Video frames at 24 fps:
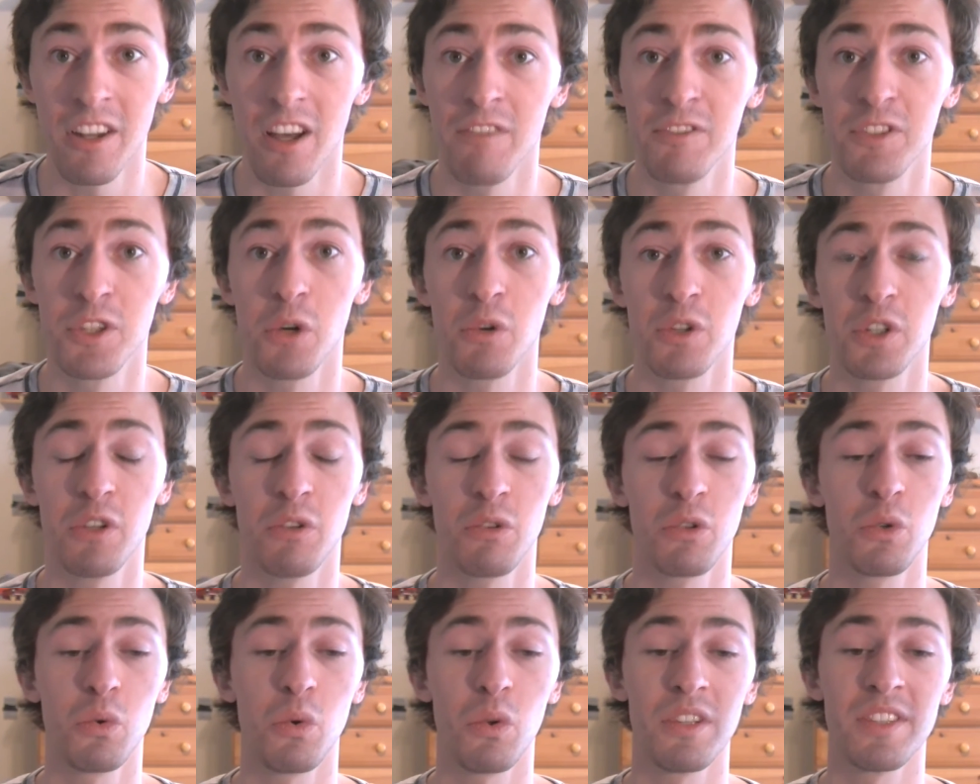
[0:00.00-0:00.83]
of Tokyo
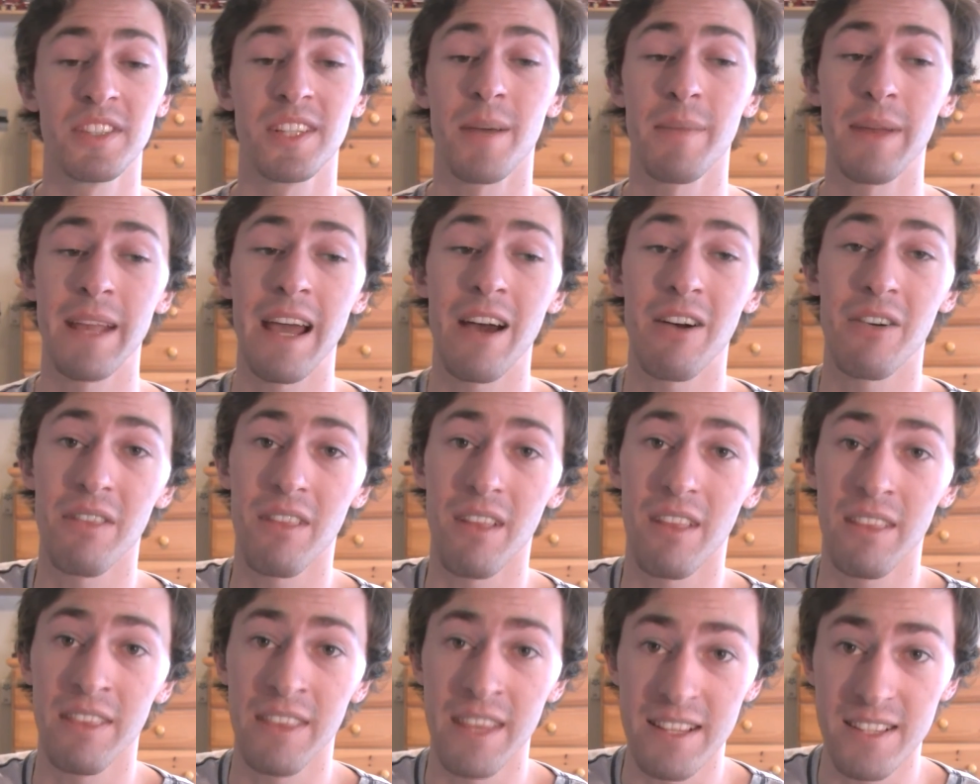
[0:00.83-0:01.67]
Ghoul is coming out
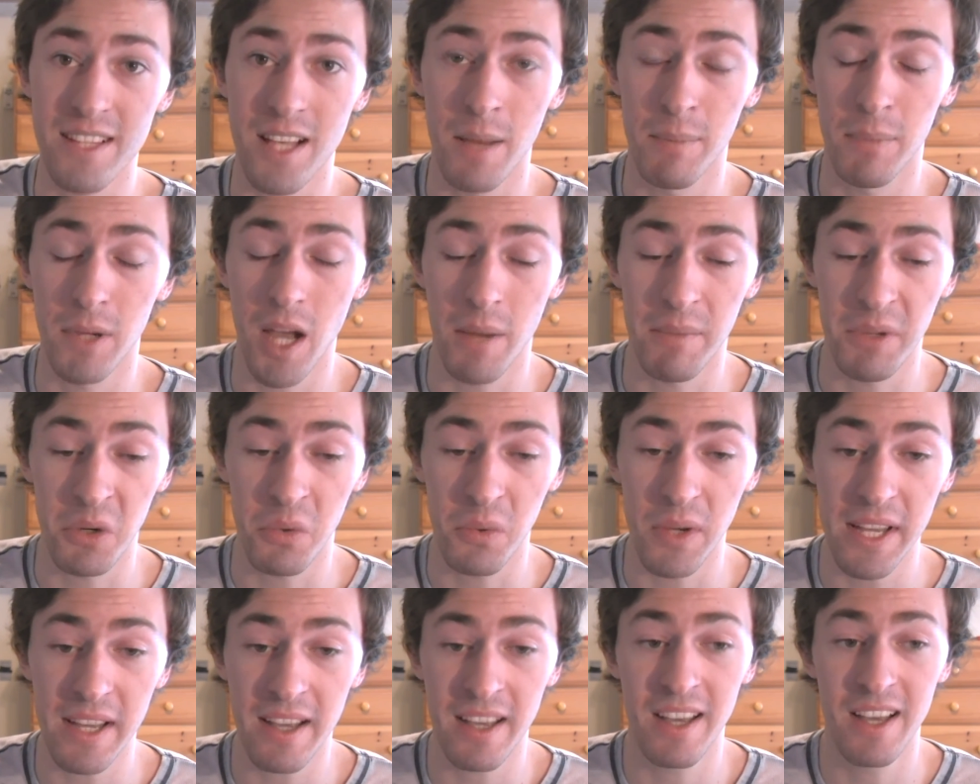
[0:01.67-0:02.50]
this upcoming
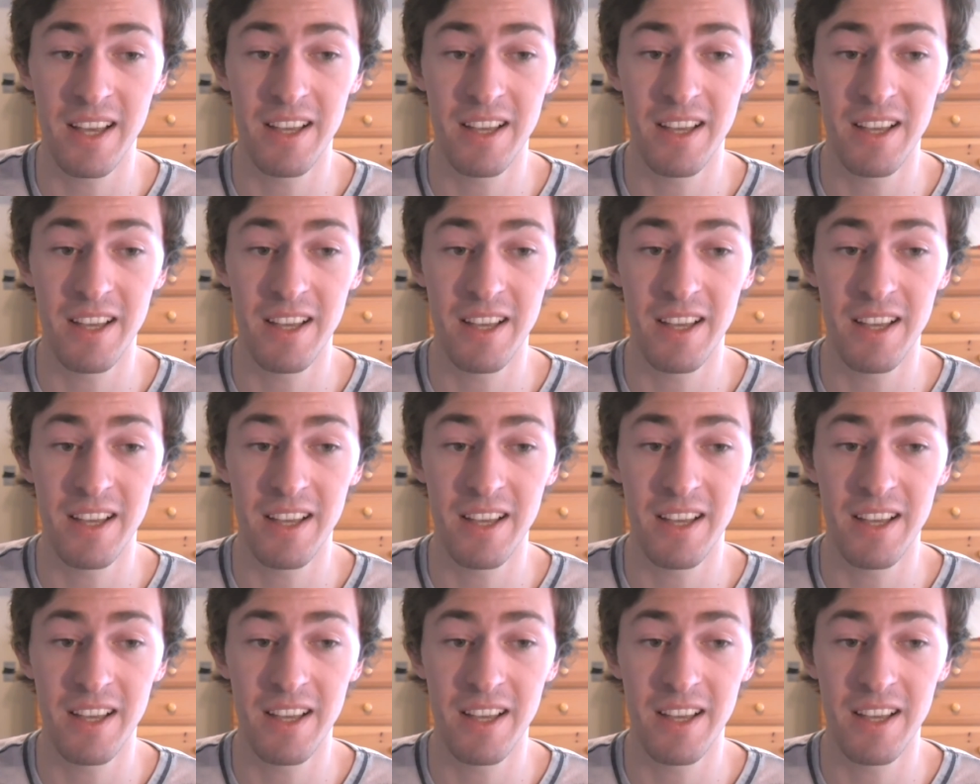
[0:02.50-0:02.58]
week,